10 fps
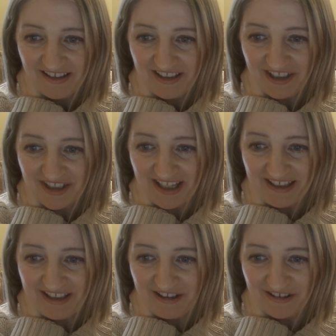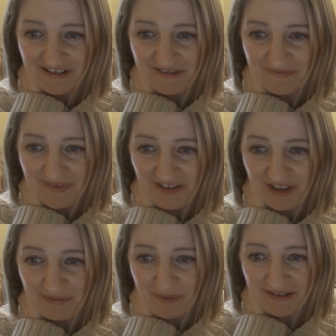I need to get here and
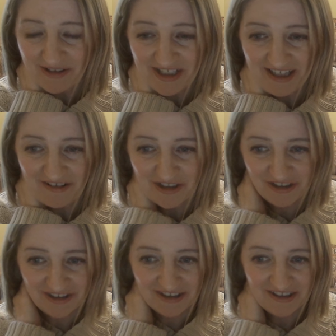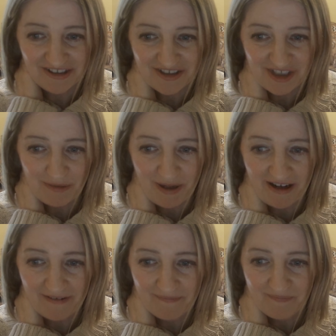then bounce down to the Z bar.